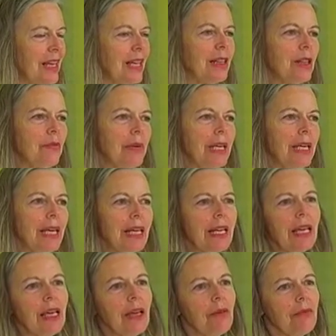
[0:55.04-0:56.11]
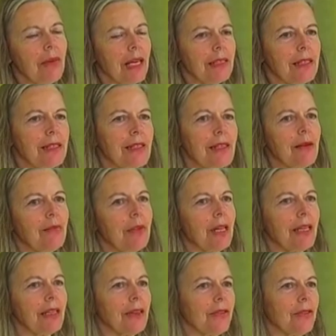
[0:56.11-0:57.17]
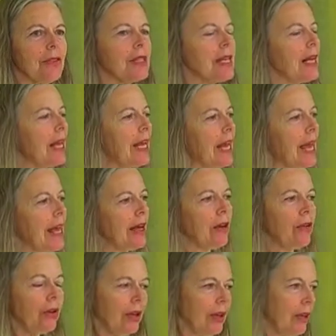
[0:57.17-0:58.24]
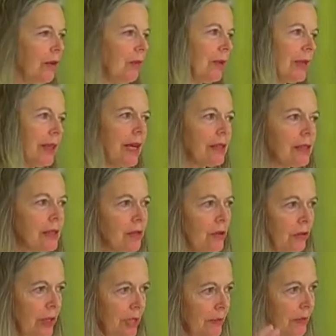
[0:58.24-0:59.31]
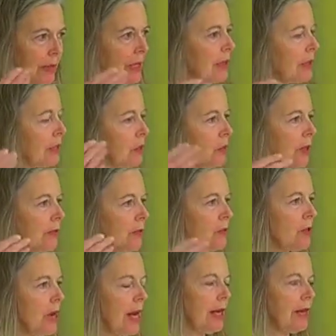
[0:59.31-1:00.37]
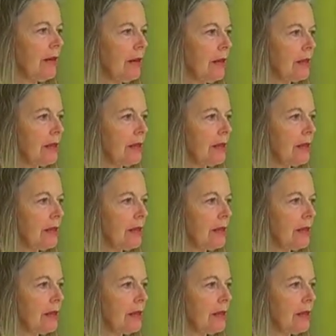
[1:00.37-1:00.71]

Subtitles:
In the beginning, it may seem like there's in and out, but that's only because we've trained